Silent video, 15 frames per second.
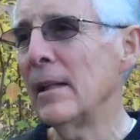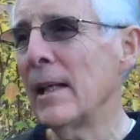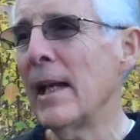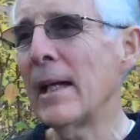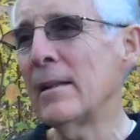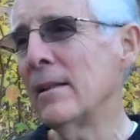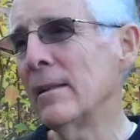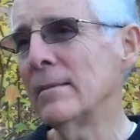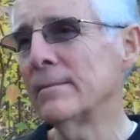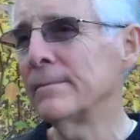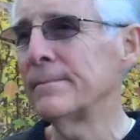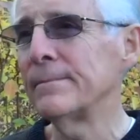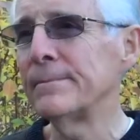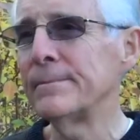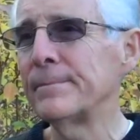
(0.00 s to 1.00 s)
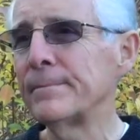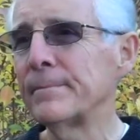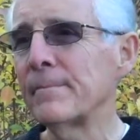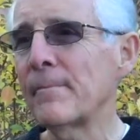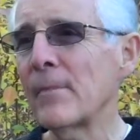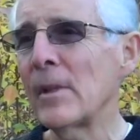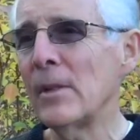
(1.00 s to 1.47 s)
You had to.
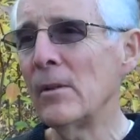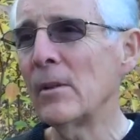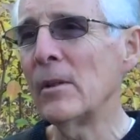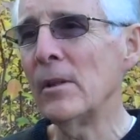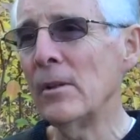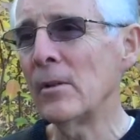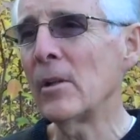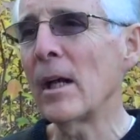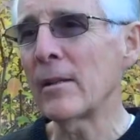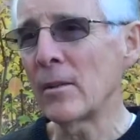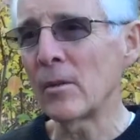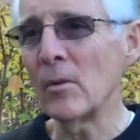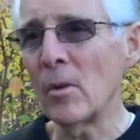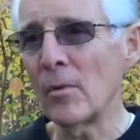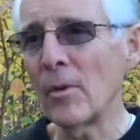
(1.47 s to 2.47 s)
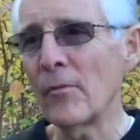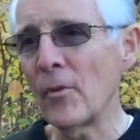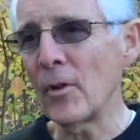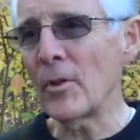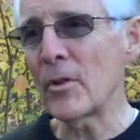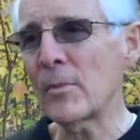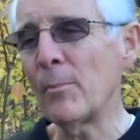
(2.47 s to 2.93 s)
You got to go
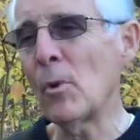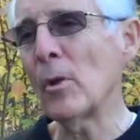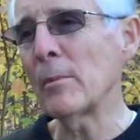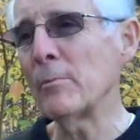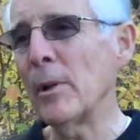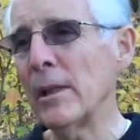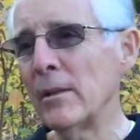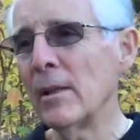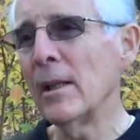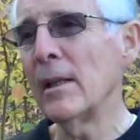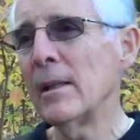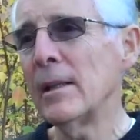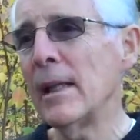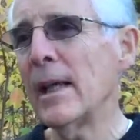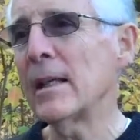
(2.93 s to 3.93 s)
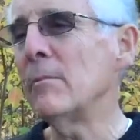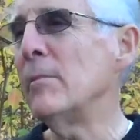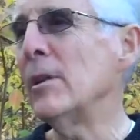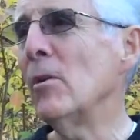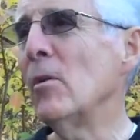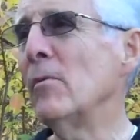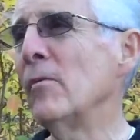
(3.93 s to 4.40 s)
for the sport, but you had to
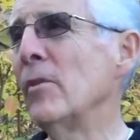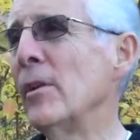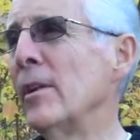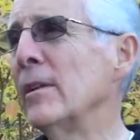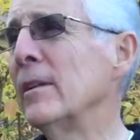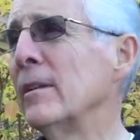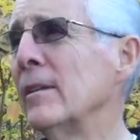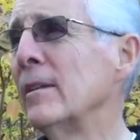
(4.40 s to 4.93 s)
be home for the.